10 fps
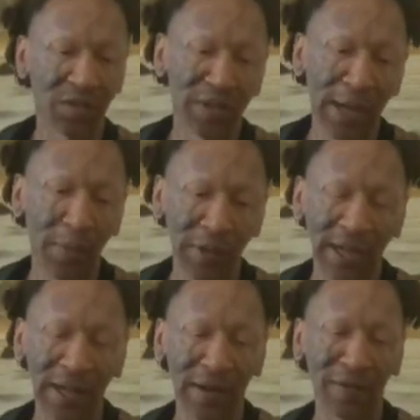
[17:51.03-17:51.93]
So now
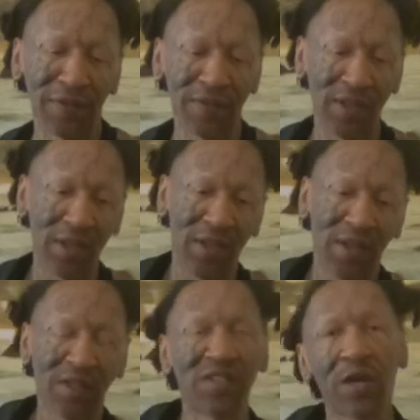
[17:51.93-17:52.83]
we have
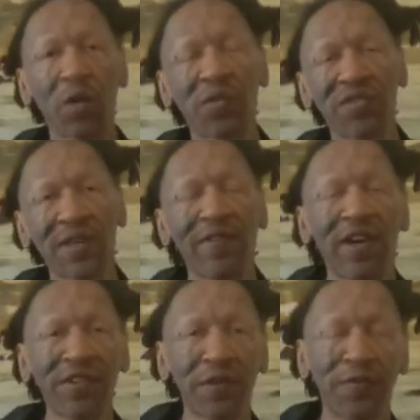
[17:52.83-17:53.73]
the Tokes
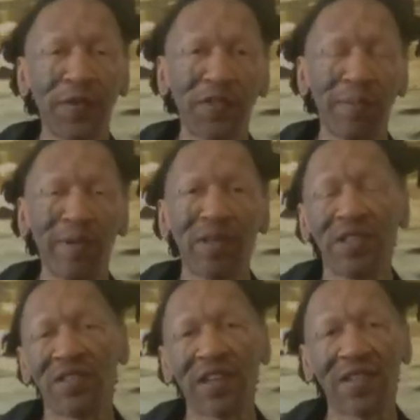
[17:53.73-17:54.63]
750
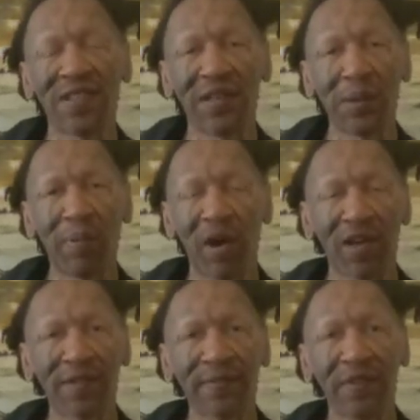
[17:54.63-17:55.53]
milliliter titanium
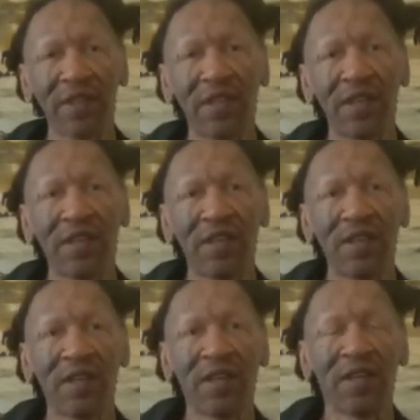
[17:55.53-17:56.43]
pot
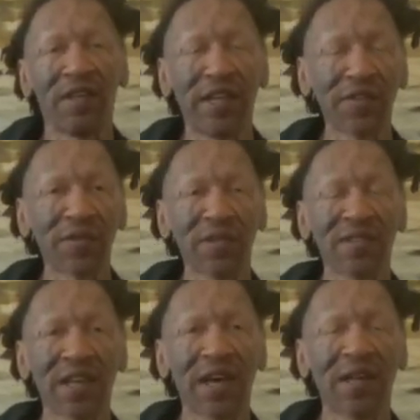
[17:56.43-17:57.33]
nestled
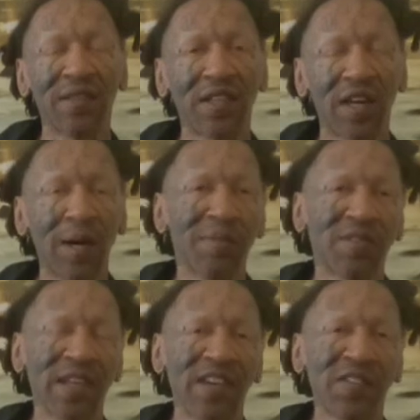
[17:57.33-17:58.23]
inside the
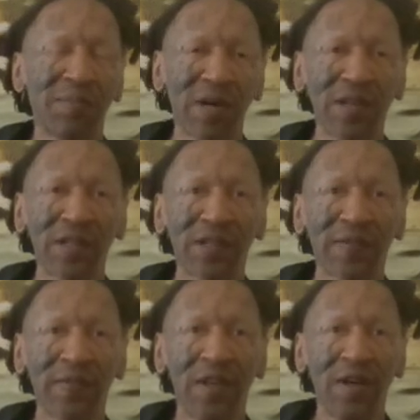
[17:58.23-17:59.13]

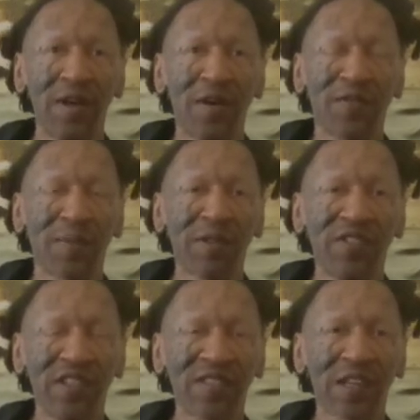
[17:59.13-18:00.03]
cup/mug from the
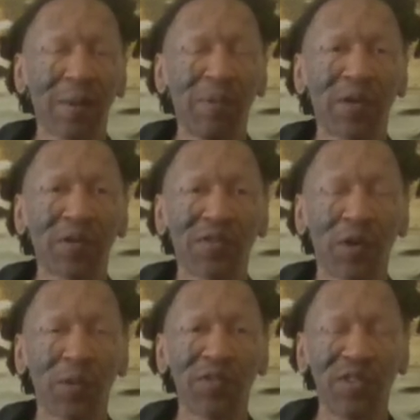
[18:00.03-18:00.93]
Gsi Pinnacle
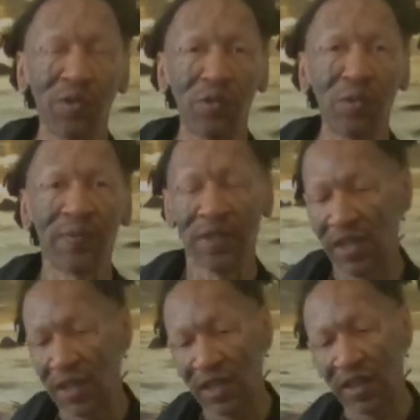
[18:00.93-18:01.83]
Solos 2,
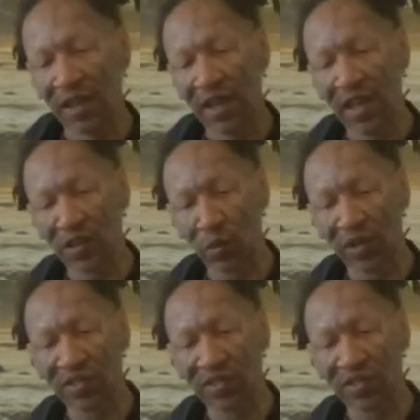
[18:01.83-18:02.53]
as